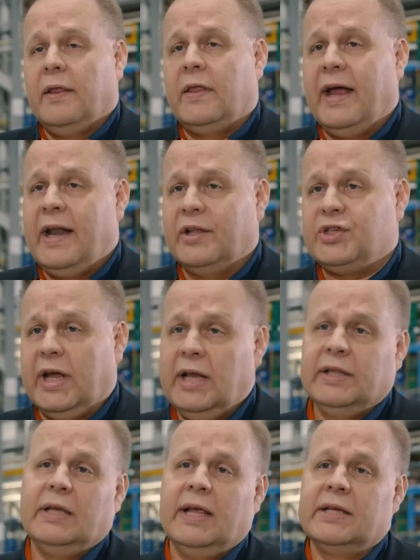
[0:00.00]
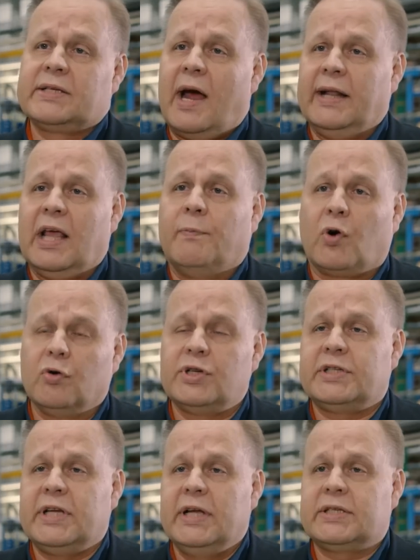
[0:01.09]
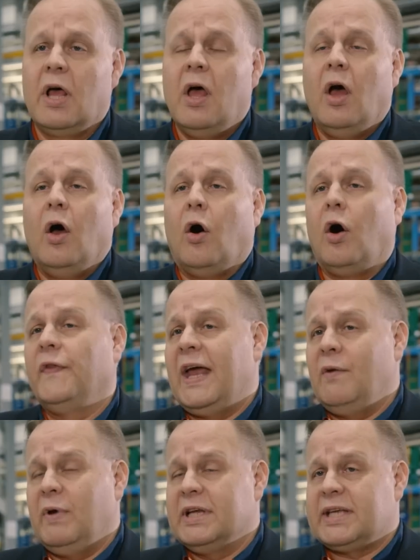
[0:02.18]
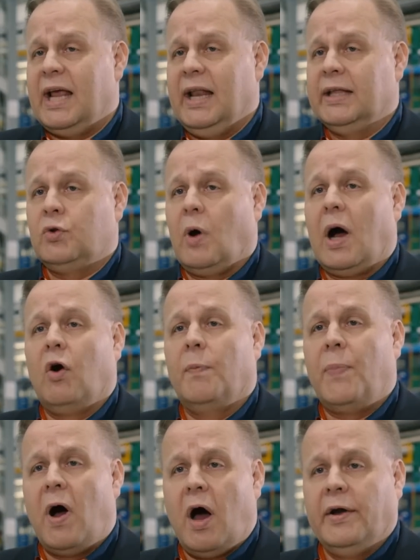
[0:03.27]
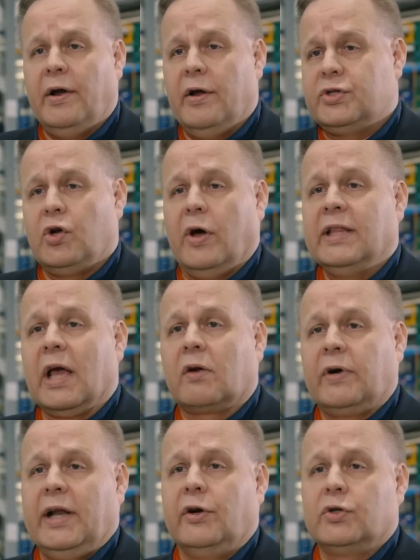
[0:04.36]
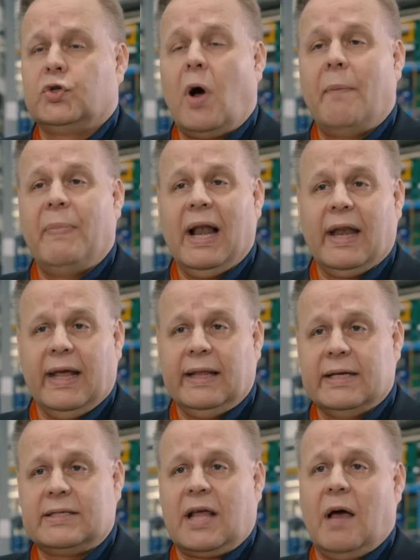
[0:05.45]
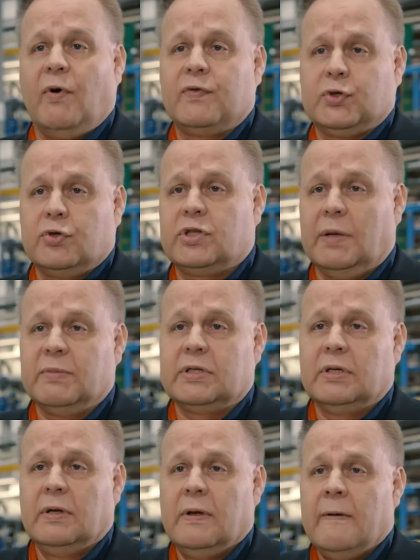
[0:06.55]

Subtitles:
energy inside their processes, or then we sell it to our partners or integrators who are building this type of systems.